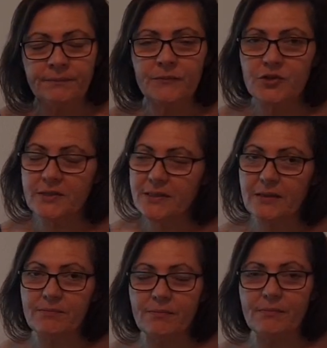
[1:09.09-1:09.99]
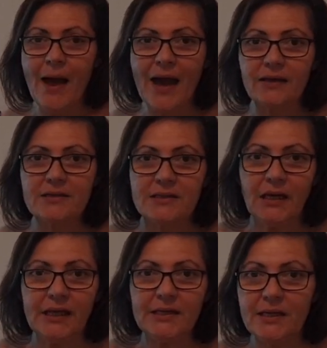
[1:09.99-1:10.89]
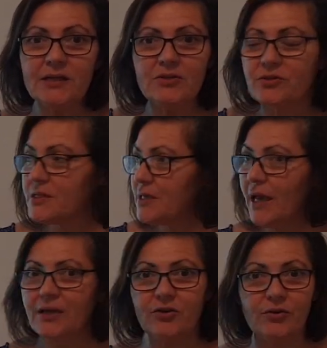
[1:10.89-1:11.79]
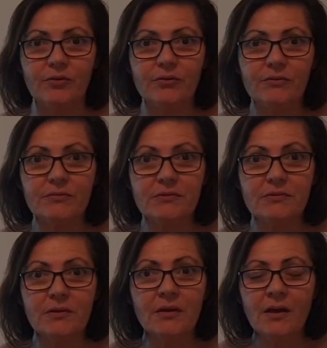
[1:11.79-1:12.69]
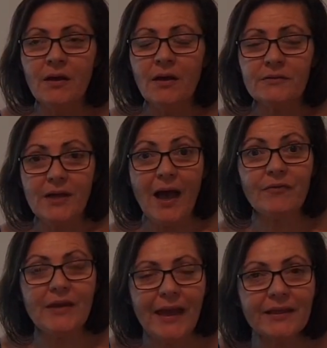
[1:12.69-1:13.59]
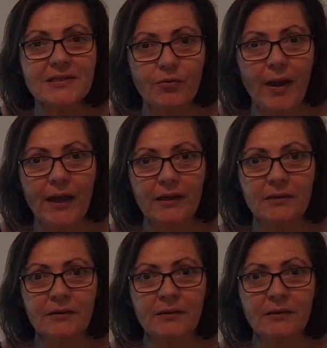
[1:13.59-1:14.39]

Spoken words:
She said, "Max, I need to take you to have an x-ray.